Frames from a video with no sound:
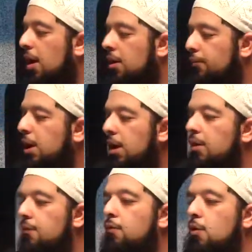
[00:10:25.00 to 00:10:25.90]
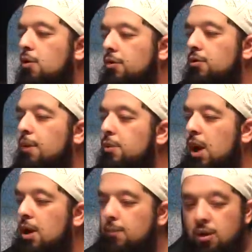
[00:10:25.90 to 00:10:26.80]
Dahr meaning for some
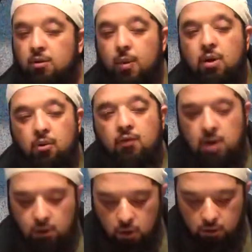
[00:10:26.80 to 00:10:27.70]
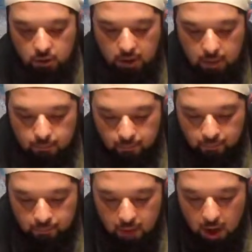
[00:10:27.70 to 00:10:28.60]
time and space, you've done good to them.
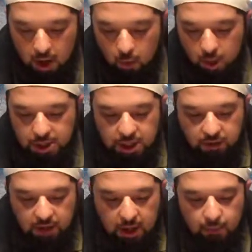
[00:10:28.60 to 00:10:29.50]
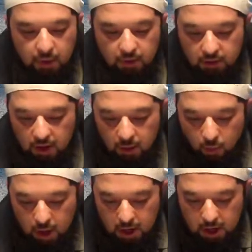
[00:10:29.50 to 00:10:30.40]
When she seems,
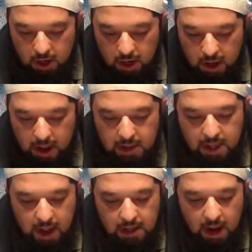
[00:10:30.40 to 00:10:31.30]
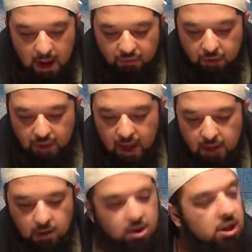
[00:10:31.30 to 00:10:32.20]
and then after
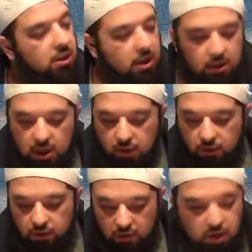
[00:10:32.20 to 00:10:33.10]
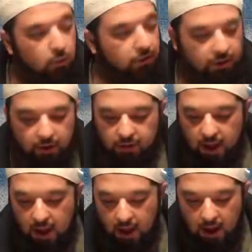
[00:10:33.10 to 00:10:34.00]
that, she continues, she will still
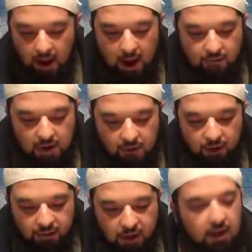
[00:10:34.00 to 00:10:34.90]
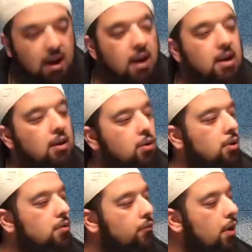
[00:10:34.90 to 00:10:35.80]
say, I have never seen any
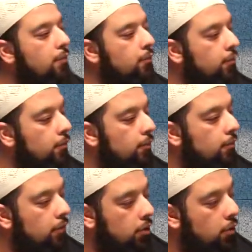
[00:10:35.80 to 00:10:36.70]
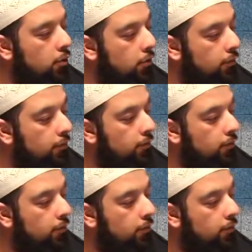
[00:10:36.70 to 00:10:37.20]
good from you.